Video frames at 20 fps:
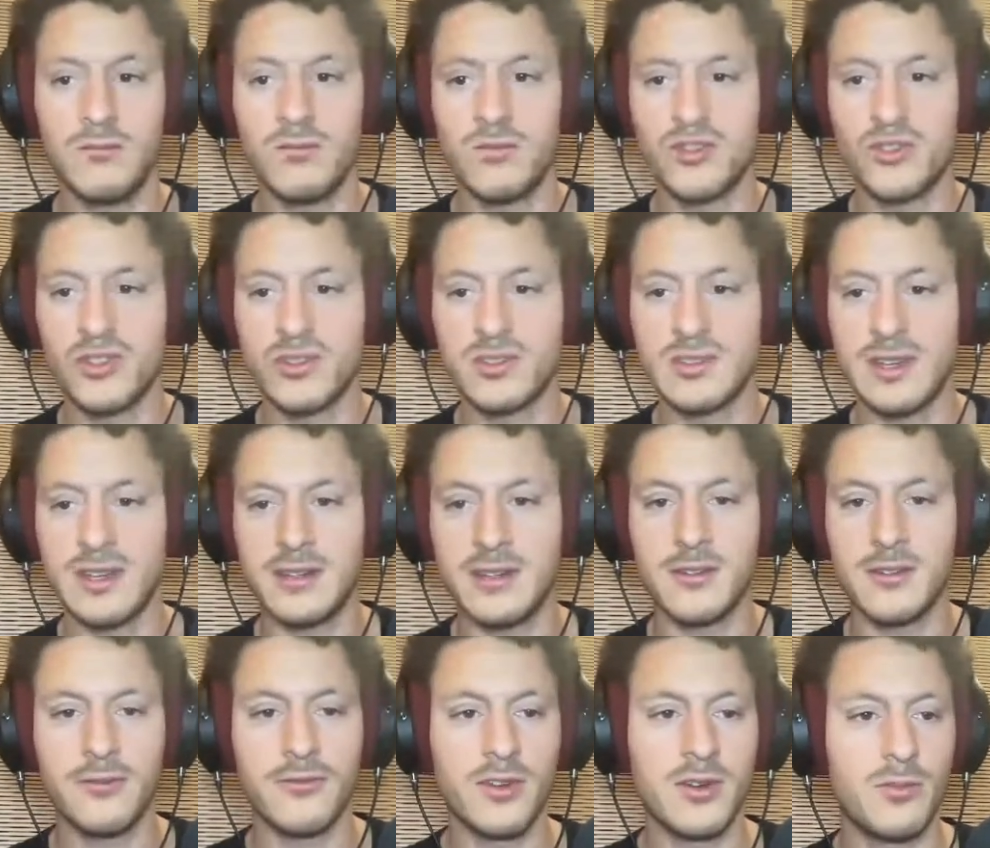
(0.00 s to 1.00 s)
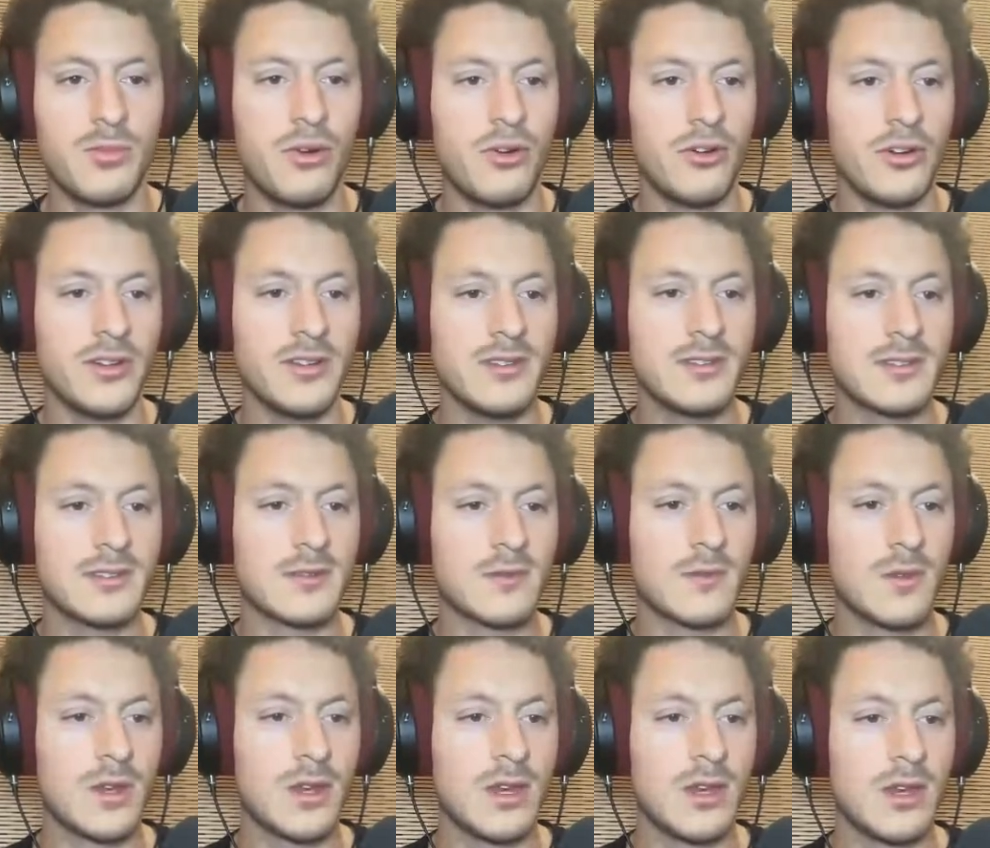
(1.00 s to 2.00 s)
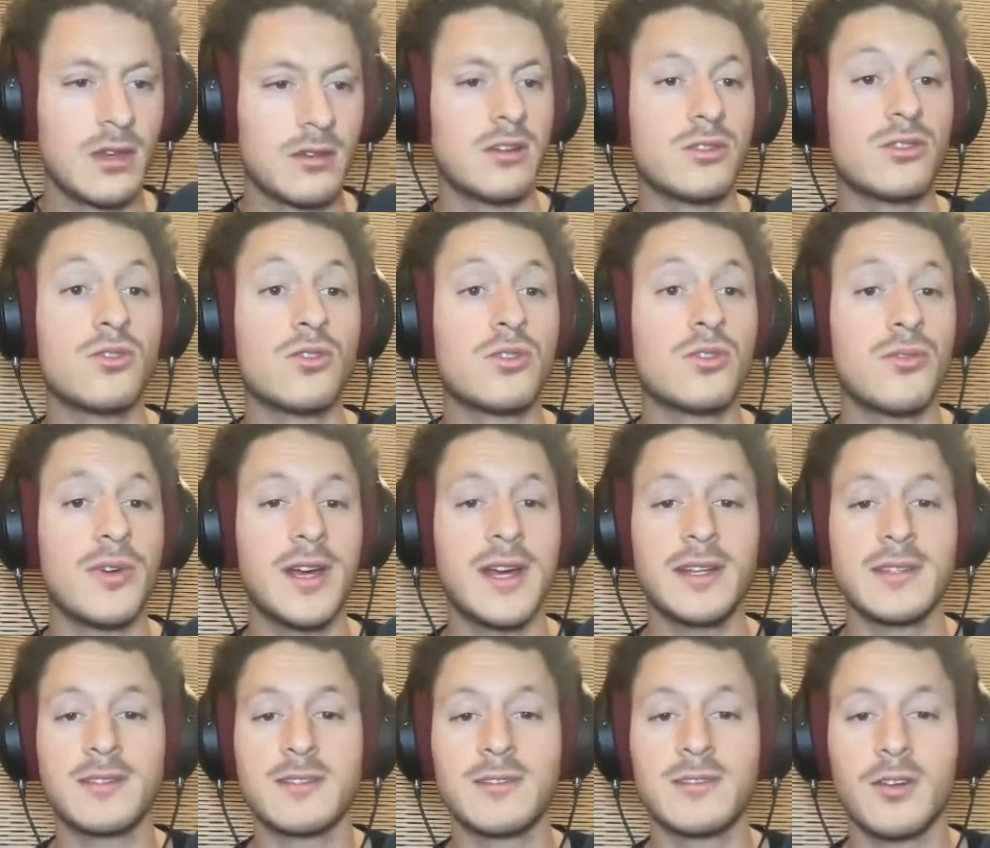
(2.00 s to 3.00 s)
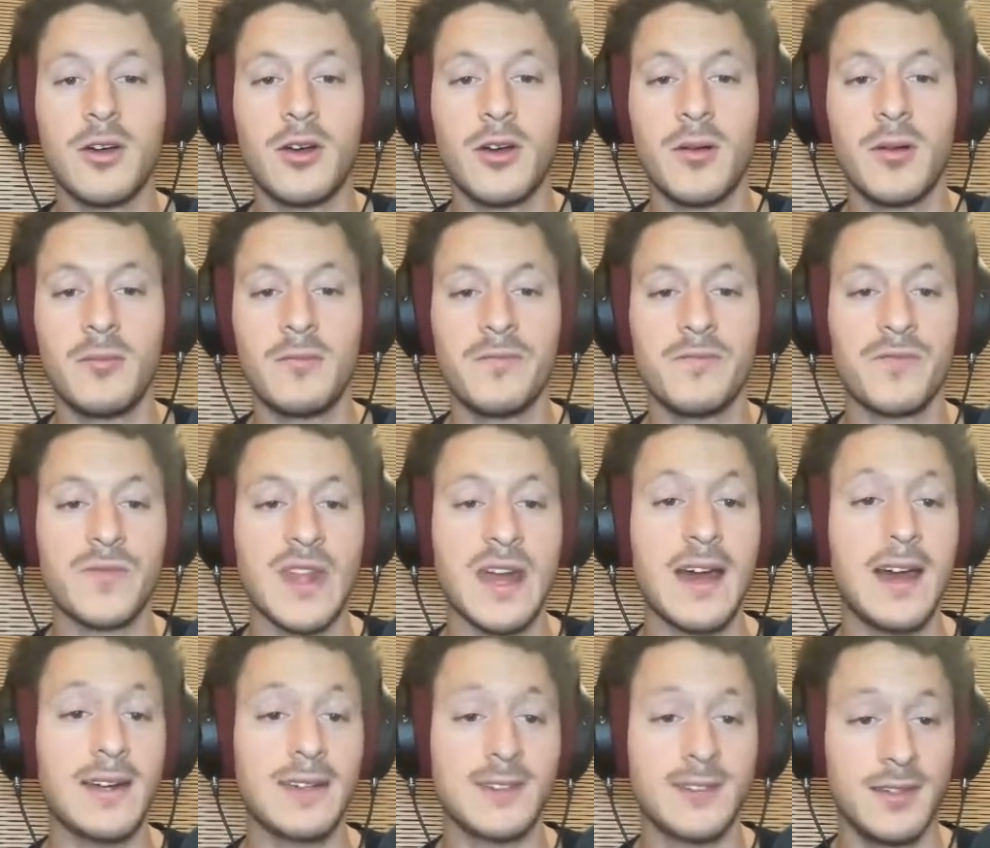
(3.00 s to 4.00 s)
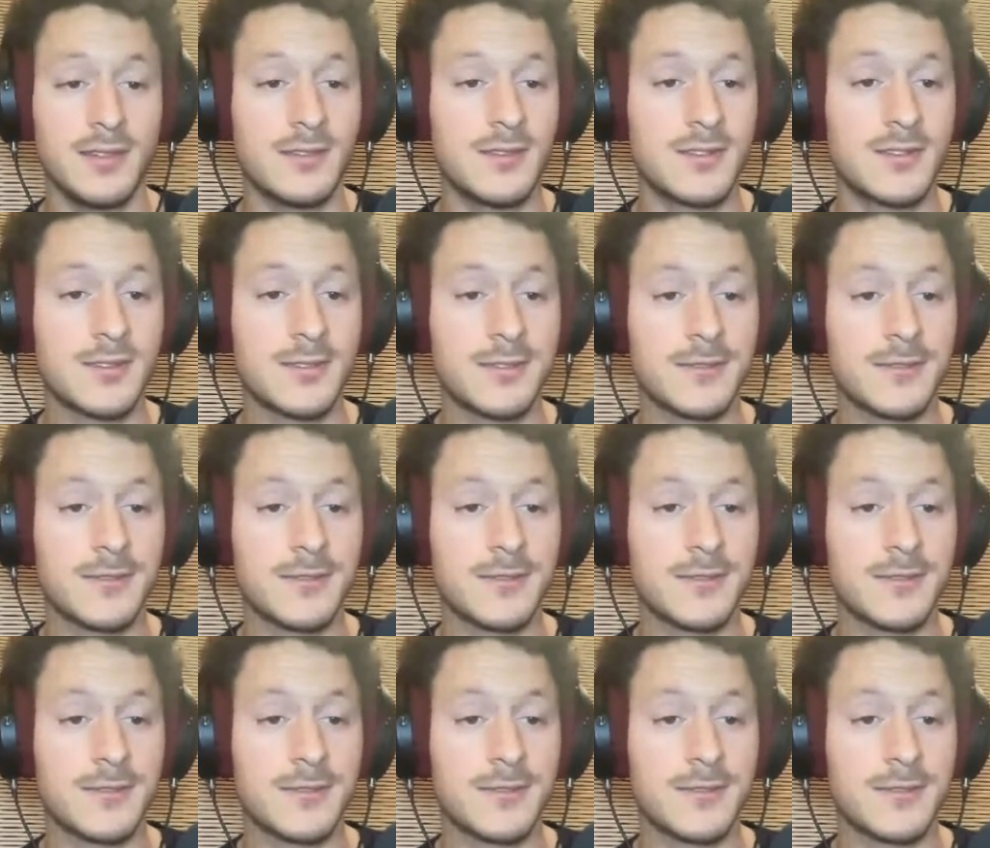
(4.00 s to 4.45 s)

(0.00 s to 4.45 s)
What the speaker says: just at different points to create some accents.